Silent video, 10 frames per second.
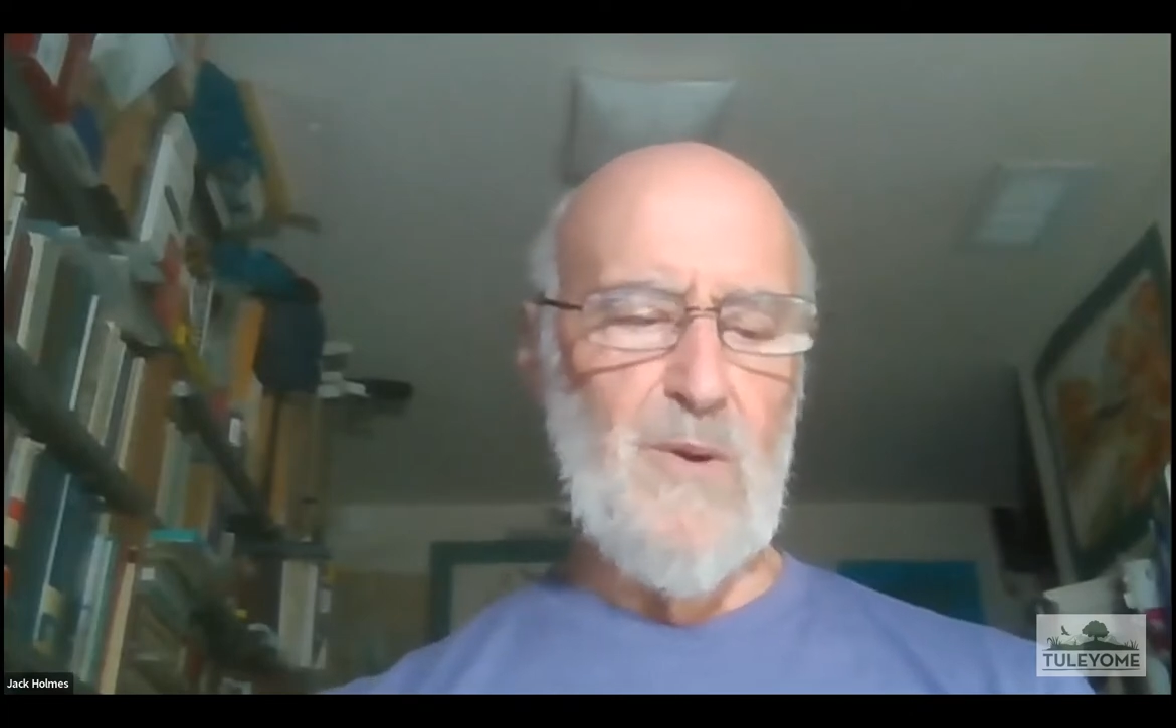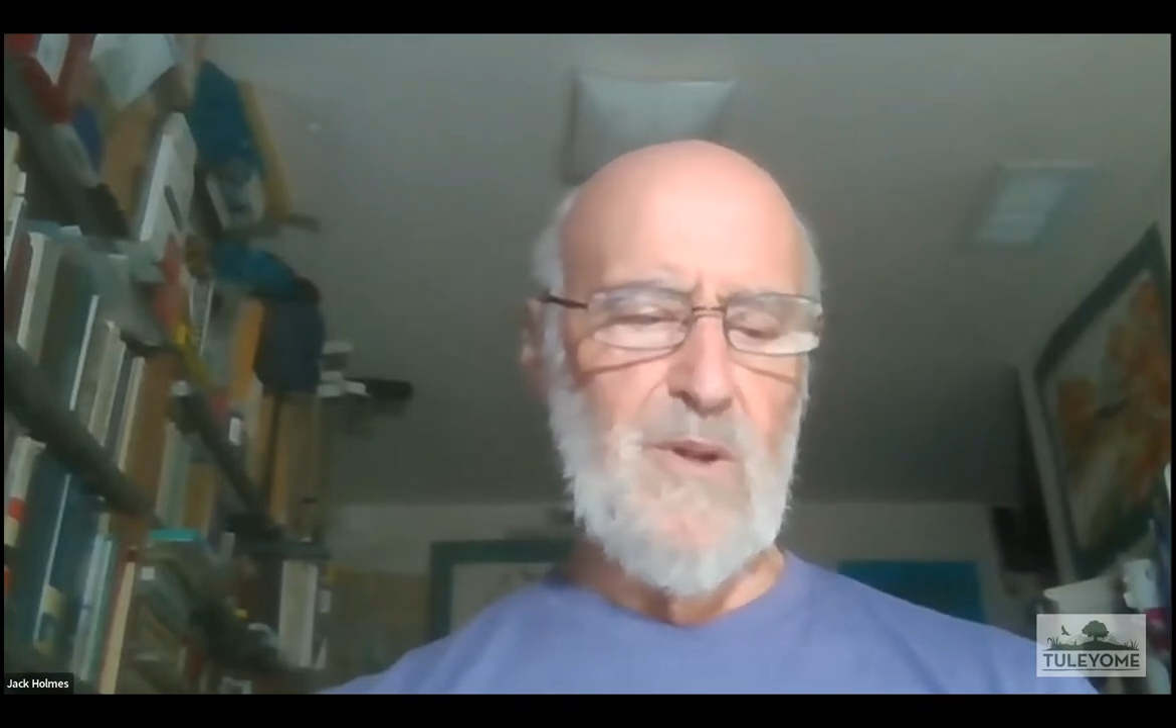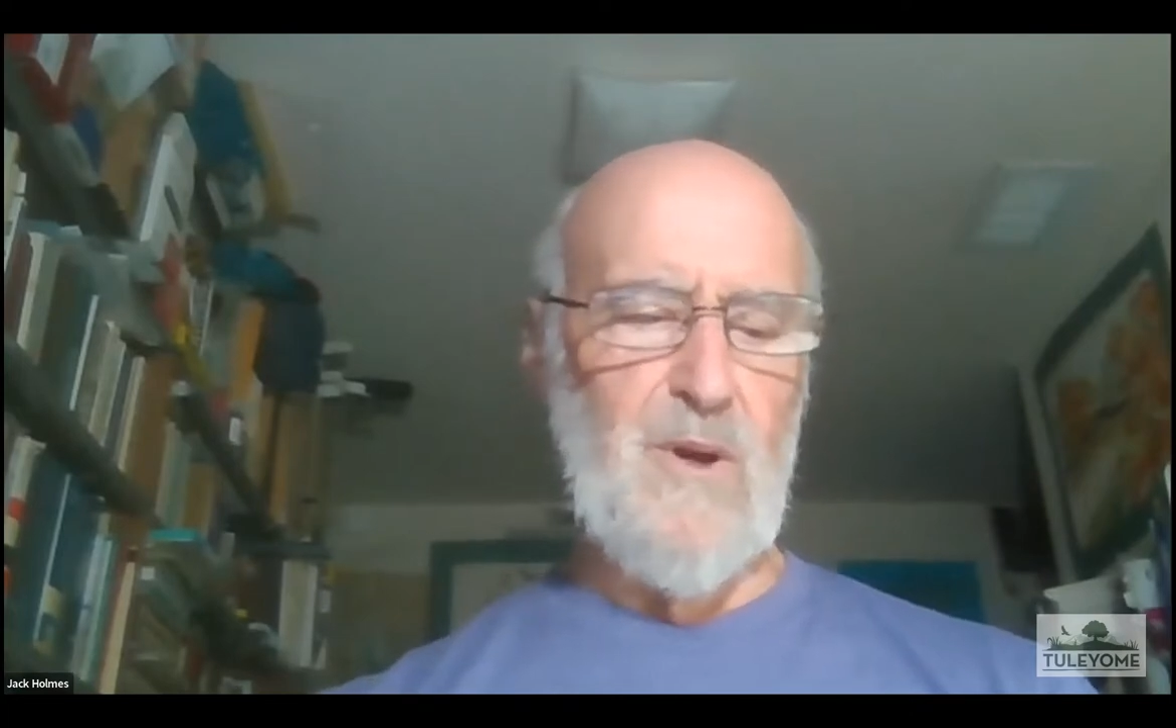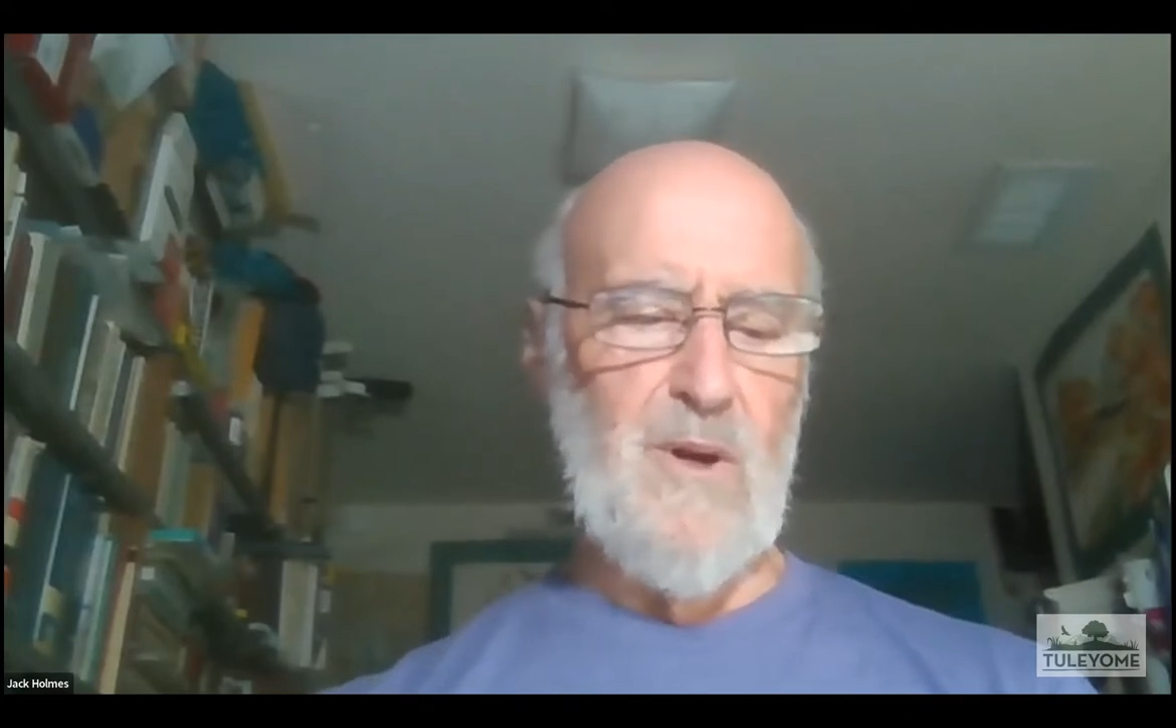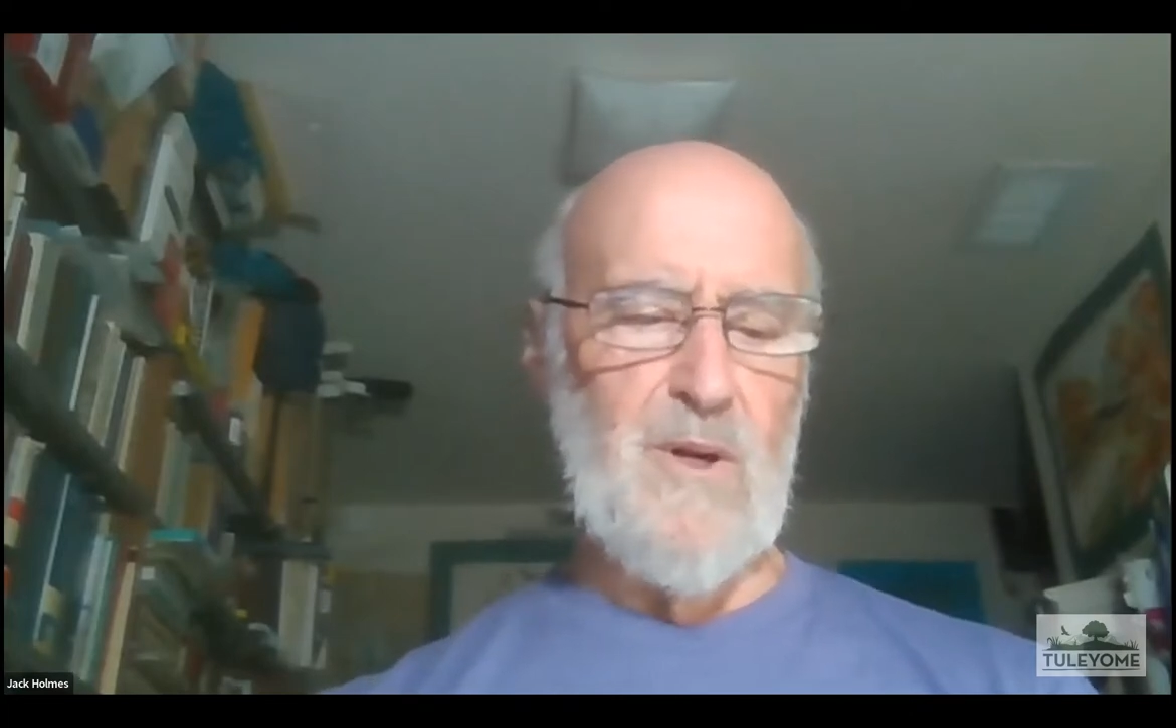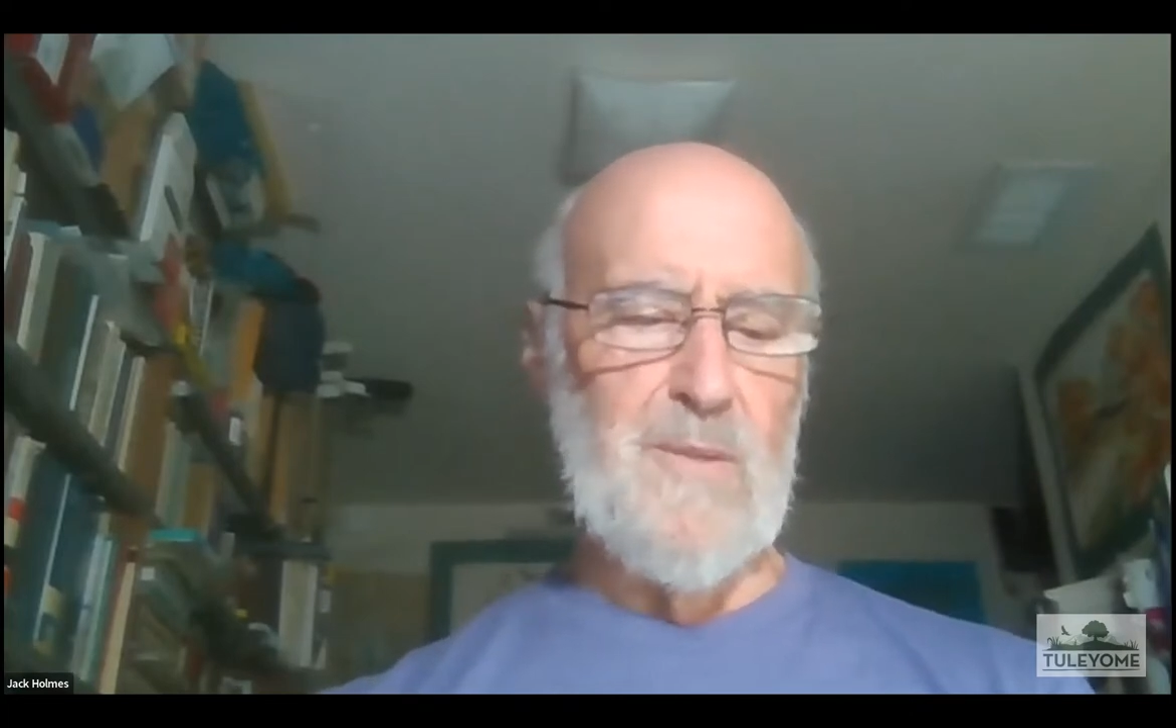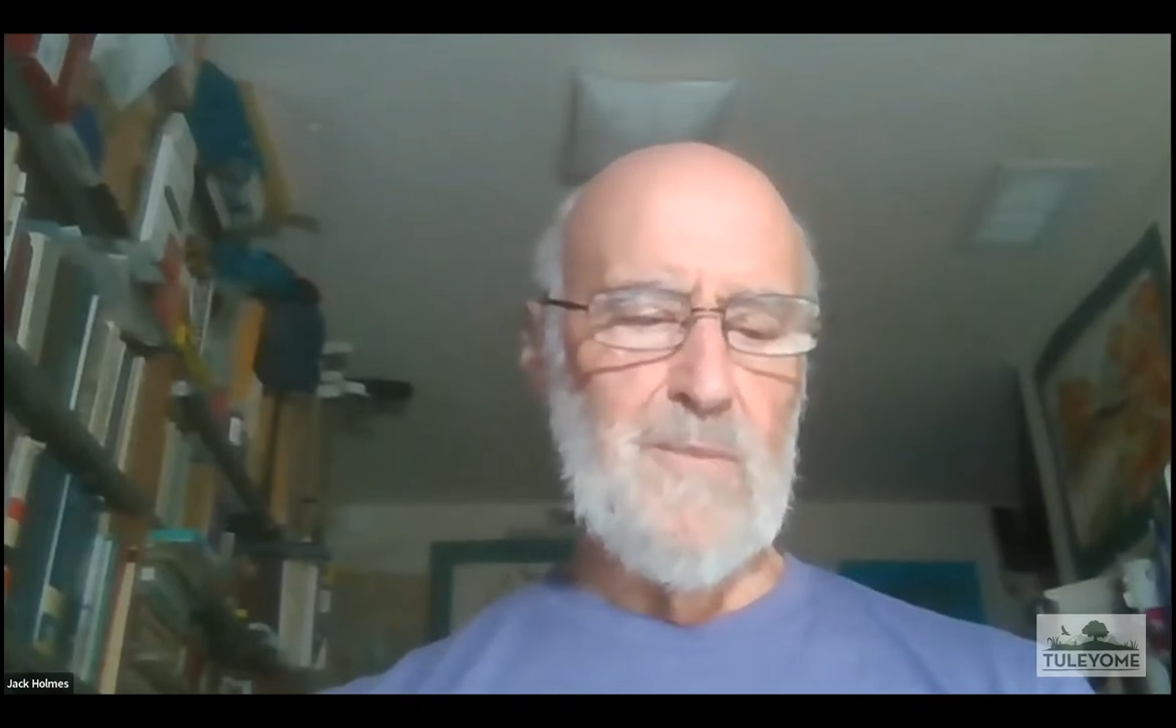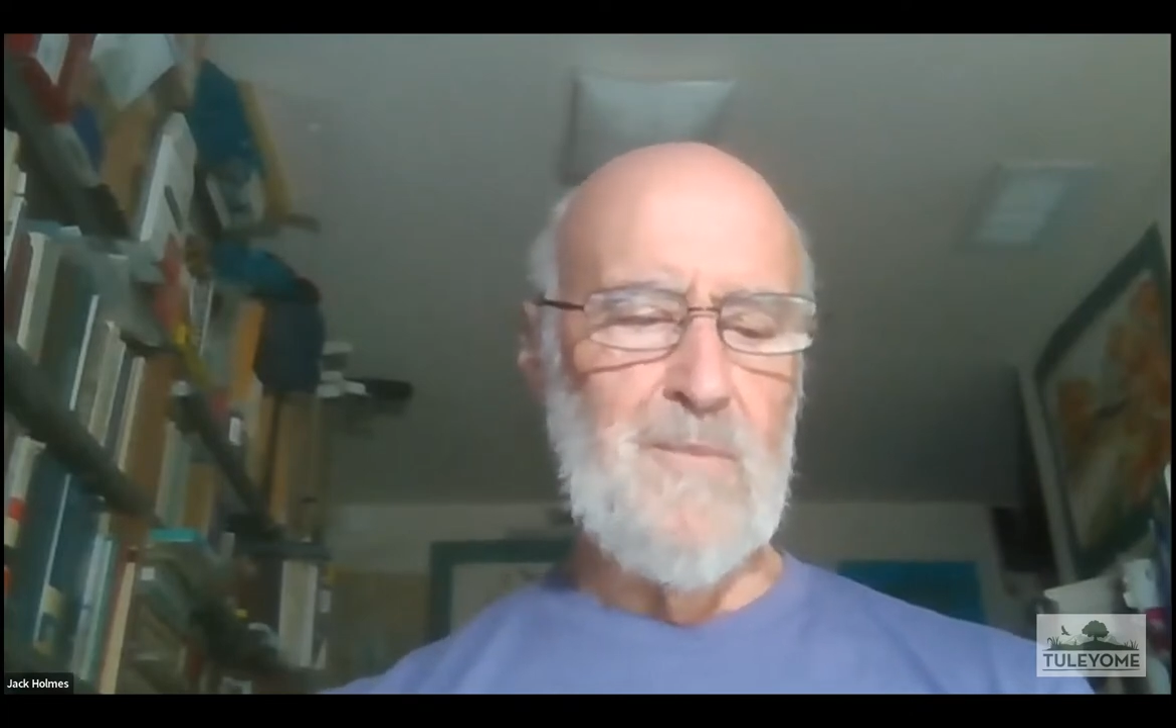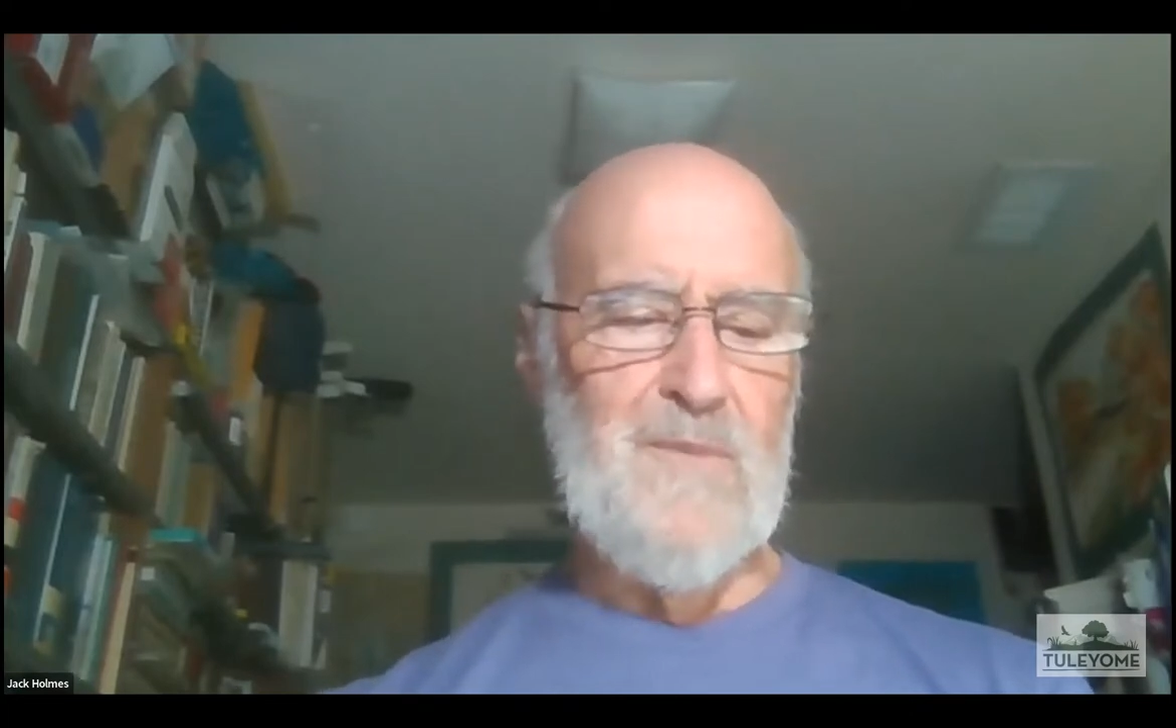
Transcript: along.